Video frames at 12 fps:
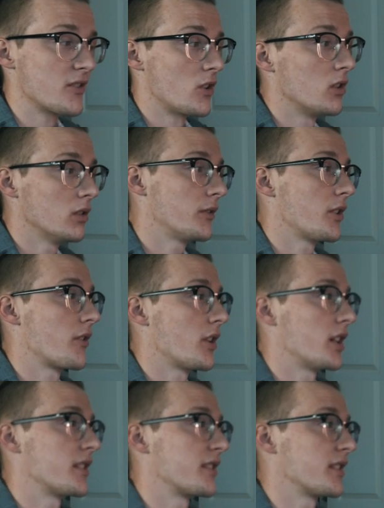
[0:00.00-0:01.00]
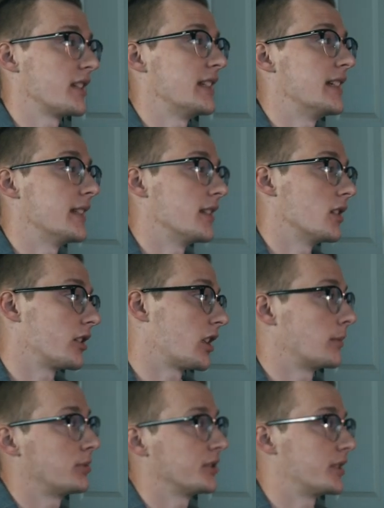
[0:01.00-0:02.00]
all of your thoughts in a
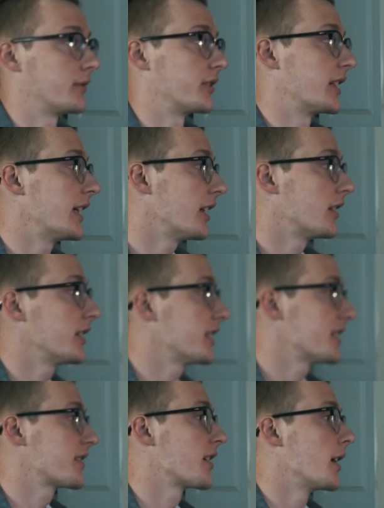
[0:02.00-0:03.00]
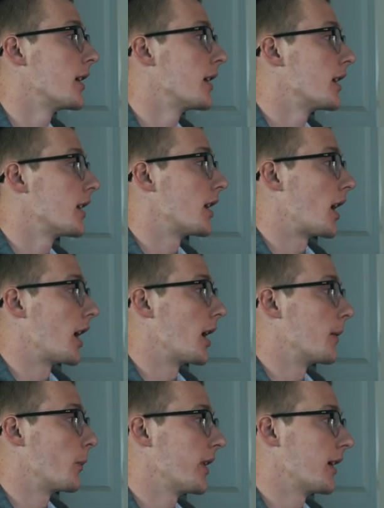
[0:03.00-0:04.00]
couple different areas.
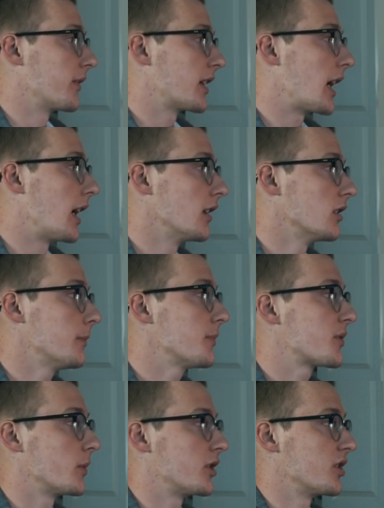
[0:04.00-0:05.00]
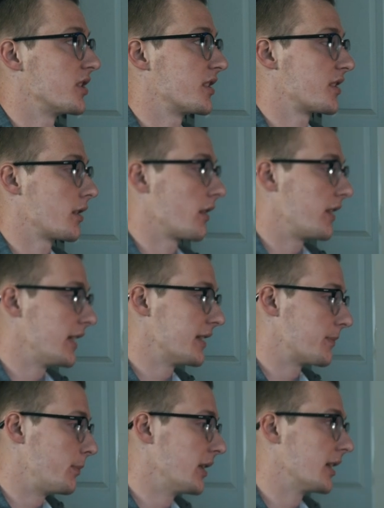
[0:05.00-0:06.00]
We have columns, which is these
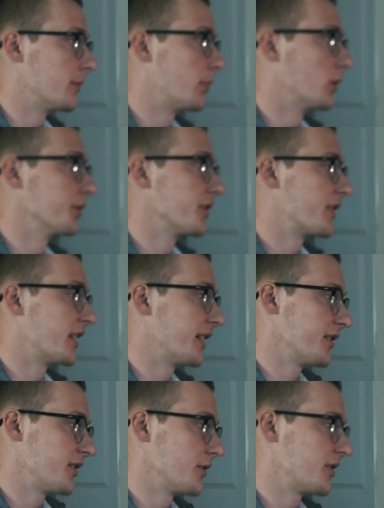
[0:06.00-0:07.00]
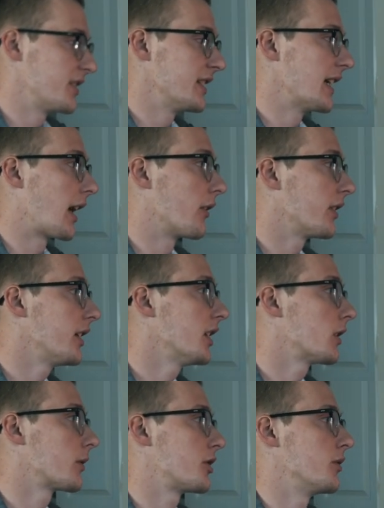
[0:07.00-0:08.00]
big bolded things you see out
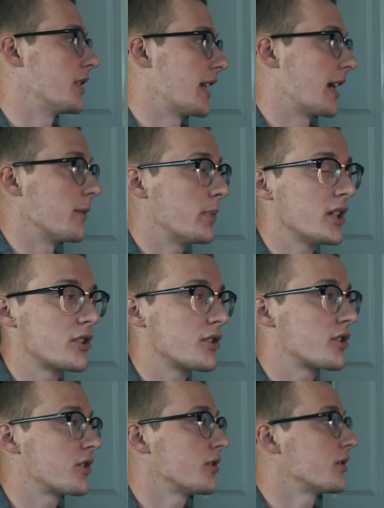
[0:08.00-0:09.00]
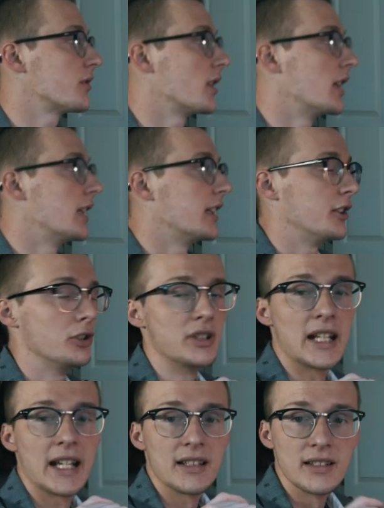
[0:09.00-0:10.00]
here, which you can add pictures to. You can
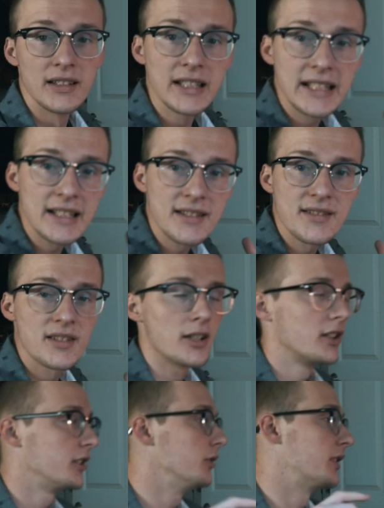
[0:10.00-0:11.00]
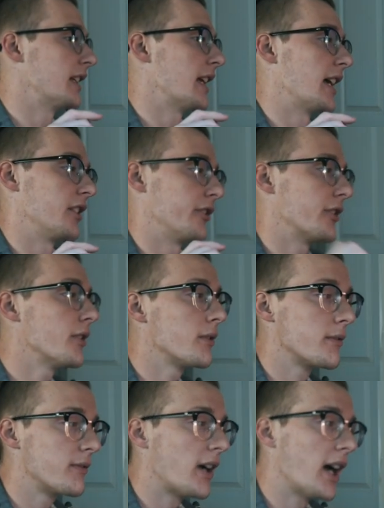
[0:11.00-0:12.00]
add links, you can add your own
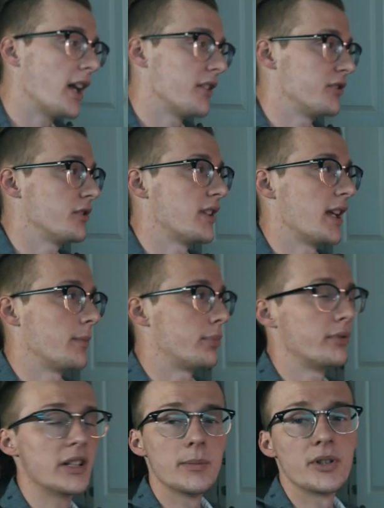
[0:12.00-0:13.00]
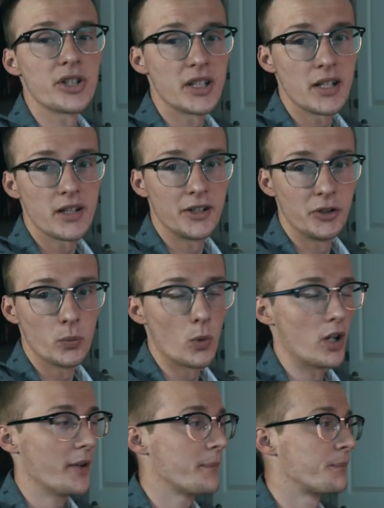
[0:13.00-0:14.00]
files, you can add pretty much anything you
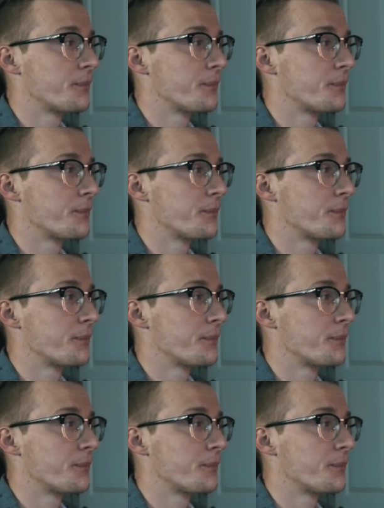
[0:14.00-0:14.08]
want